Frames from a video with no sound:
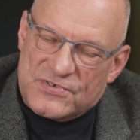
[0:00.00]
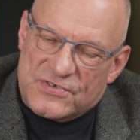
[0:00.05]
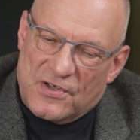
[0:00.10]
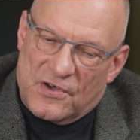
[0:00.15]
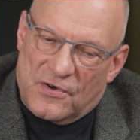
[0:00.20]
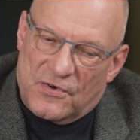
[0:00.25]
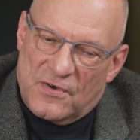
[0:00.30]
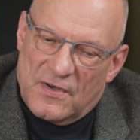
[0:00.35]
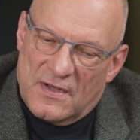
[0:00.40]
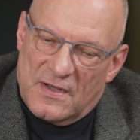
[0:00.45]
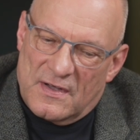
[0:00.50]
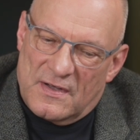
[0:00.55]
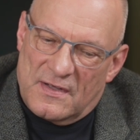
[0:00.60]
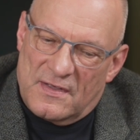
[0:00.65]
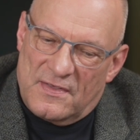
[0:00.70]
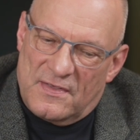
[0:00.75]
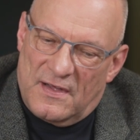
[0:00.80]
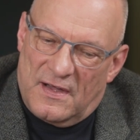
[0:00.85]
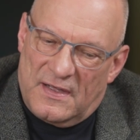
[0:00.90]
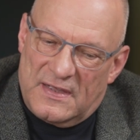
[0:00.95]
So
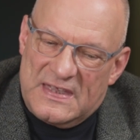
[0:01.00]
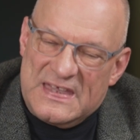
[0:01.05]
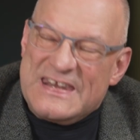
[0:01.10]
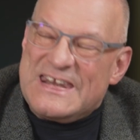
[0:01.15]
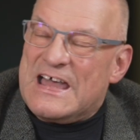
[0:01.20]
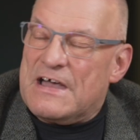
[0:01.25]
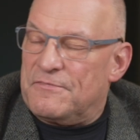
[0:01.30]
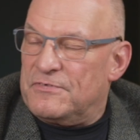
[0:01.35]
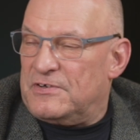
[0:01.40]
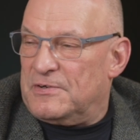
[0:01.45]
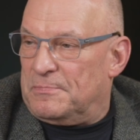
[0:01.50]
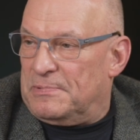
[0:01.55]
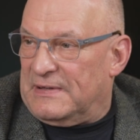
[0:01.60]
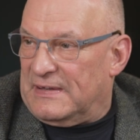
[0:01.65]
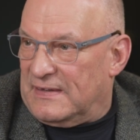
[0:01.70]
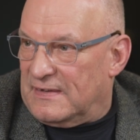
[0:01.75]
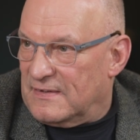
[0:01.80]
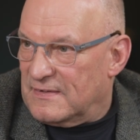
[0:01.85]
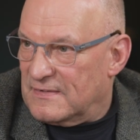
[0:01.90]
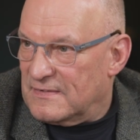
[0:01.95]

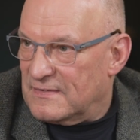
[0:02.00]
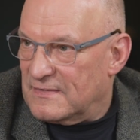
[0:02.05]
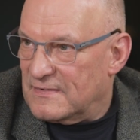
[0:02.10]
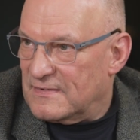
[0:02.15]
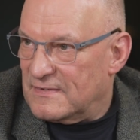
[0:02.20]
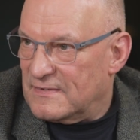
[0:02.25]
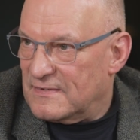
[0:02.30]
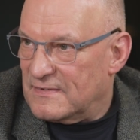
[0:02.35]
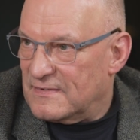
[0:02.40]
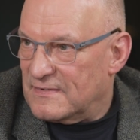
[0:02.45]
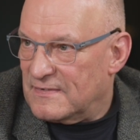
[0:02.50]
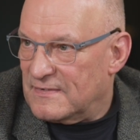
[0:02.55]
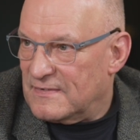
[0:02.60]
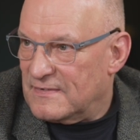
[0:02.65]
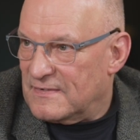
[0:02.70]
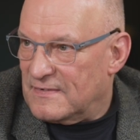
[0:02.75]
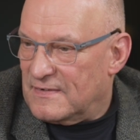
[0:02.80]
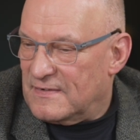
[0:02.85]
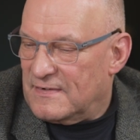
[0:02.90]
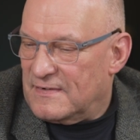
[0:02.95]
inevitably,
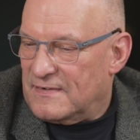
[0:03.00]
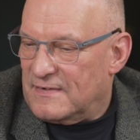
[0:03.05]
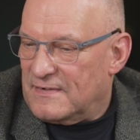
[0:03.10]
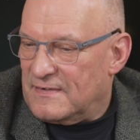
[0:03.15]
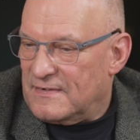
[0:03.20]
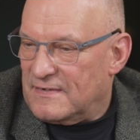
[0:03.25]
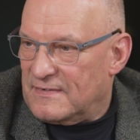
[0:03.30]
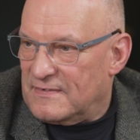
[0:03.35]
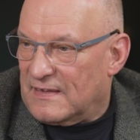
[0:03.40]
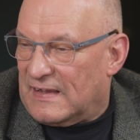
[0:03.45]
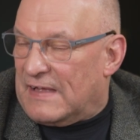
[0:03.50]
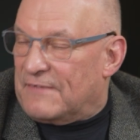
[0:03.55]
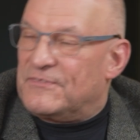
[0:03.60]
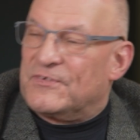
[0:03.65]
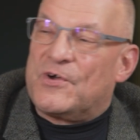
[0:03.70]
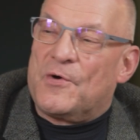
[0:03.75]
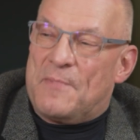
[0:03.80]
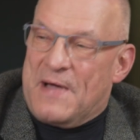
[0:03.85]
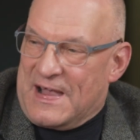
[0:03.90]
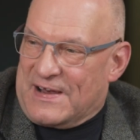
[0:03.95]
they'll have to
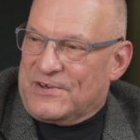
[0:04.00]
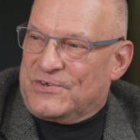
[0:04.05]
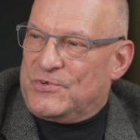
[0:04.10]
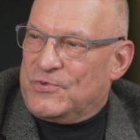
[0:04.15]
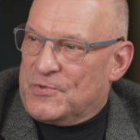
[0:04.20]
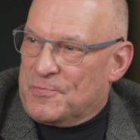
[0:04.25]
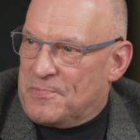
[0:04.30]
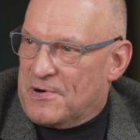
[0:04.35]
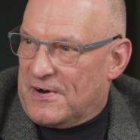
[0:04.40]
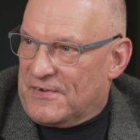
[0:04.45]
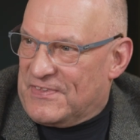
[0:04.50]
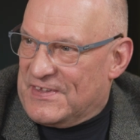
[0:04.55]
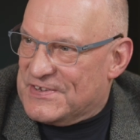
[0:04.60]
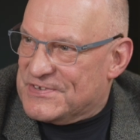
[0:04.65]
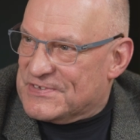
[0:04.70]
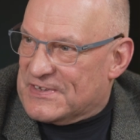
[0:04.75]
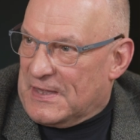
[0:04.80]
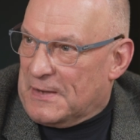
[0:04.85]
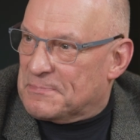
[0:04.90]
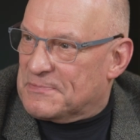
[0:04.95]
go back and do the part they
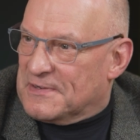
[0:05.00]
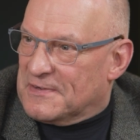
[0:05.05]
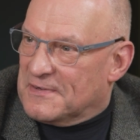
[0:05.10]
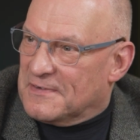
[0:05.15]
skipped.